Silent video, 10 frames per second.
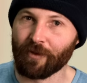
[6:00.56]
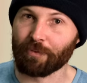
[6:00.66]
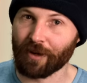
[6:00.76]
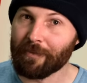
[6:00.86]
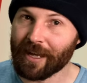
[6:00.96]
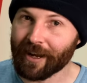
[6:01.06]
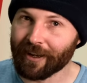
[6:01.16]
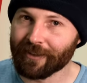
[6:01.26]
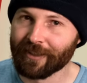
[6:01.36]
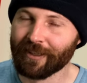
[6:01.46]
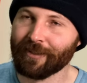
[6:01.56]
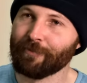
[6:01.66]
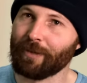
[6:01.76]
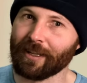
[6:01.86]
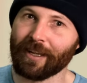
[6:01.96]
premier,
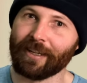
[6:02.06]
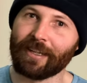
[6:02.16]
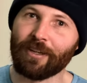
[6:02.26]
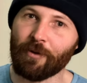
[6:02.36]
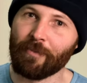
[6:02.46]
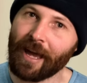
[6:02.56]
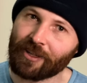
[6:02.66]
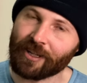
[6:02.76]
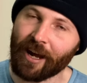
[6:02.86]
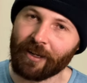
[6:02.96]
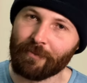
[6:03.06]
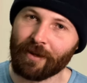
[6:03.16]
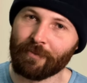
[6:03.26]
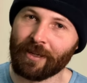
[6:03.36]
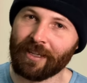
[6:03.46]
but, like, can you imagine how
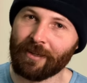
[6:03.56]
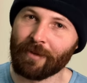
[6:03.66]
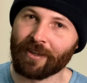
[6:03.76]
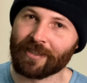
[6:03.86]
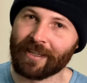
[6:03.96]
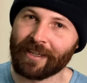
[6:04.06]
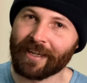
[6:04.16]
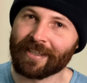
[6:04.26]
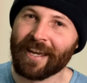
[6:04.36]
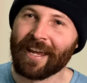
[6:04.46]
many emails he gets?